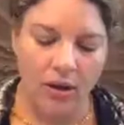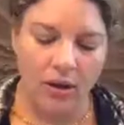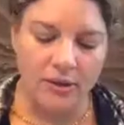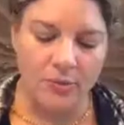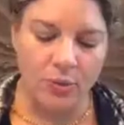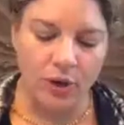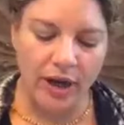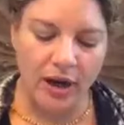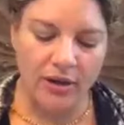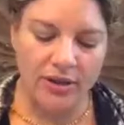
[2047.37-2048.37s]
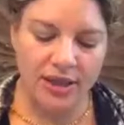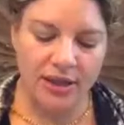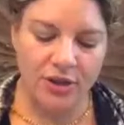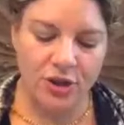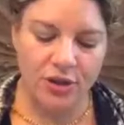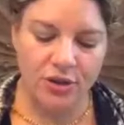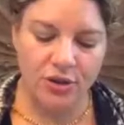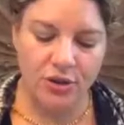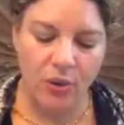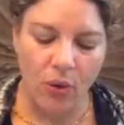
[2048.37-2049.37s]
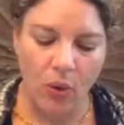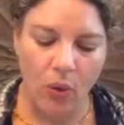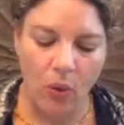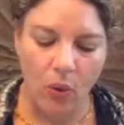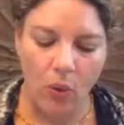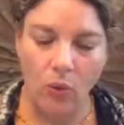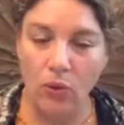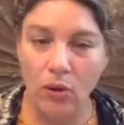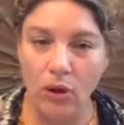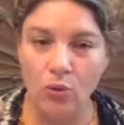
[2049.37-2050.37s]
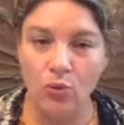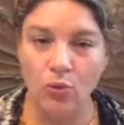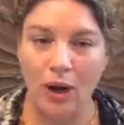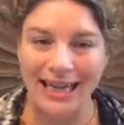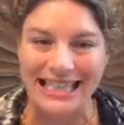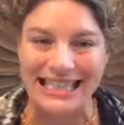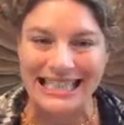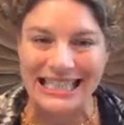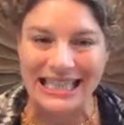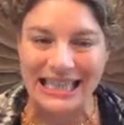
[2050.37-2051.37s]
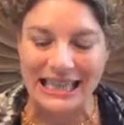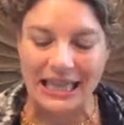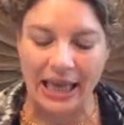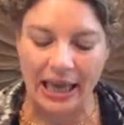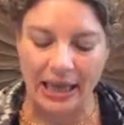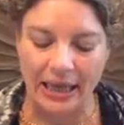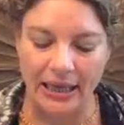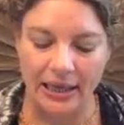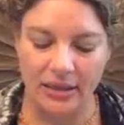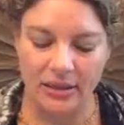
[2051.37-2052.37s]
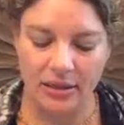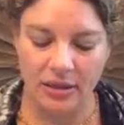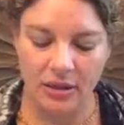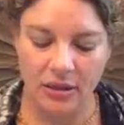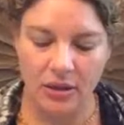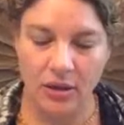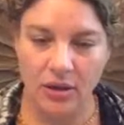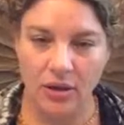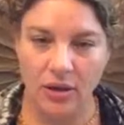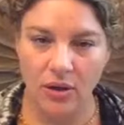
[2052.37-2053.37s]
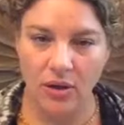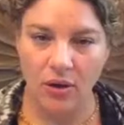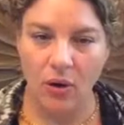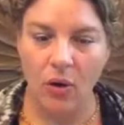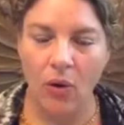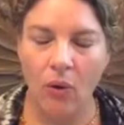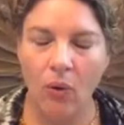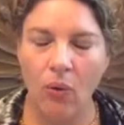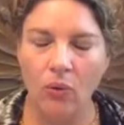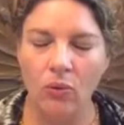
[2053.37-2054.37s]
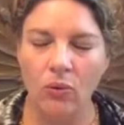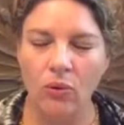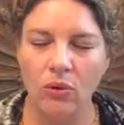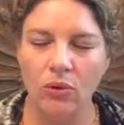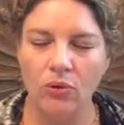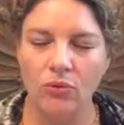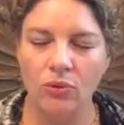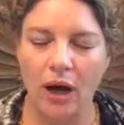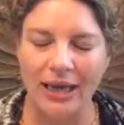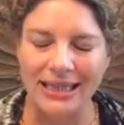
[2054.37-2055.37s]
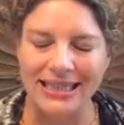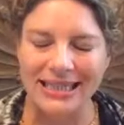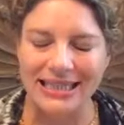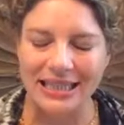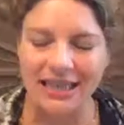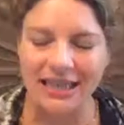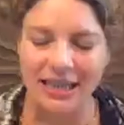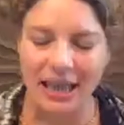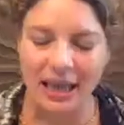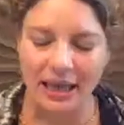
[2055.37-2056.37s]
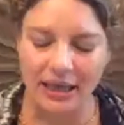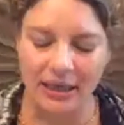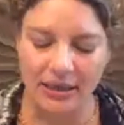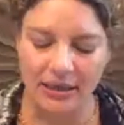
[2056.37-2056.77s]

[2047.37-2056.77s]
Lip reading: Let's bring our attention to the whole right leg. Whole right leg.